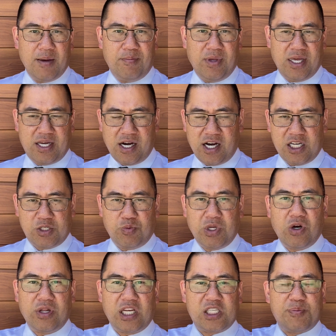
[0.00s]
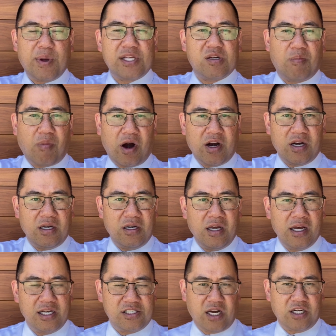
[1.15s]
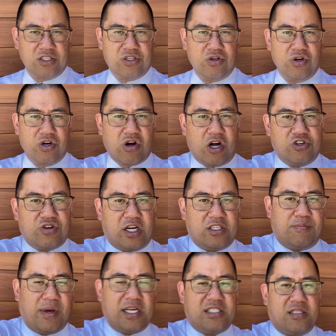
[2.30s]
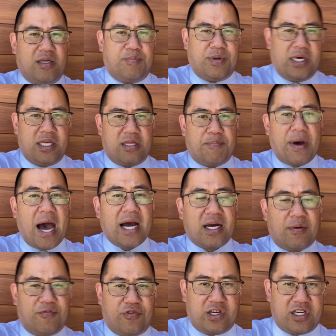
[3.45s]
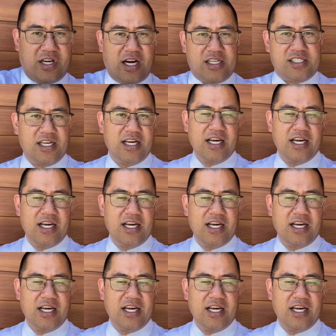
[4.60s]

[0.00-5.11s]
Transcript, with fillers: because we know that Spencer Martin signed a two-year contract to basically be the backup for the Canucks